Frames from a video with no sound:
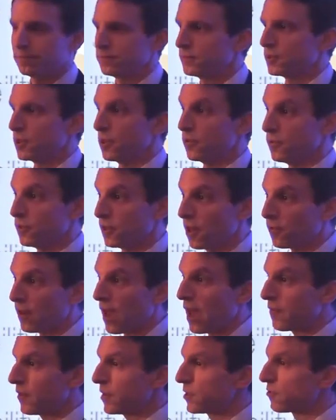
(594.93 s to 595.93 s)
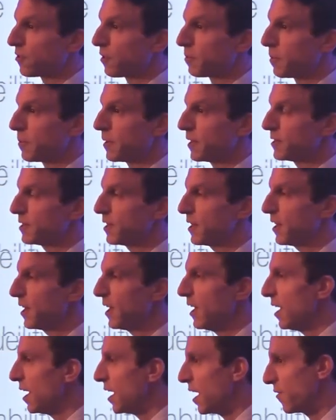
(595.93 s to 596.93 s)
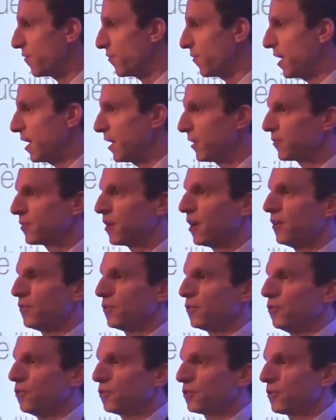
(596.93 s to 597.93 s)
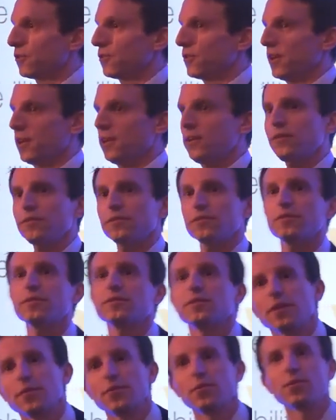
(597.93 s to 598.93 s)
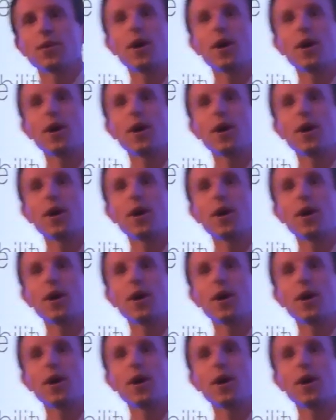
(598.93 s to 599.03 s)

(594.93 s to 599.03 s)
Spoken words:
So if you don't have interoperability, if things can't talk to things, if you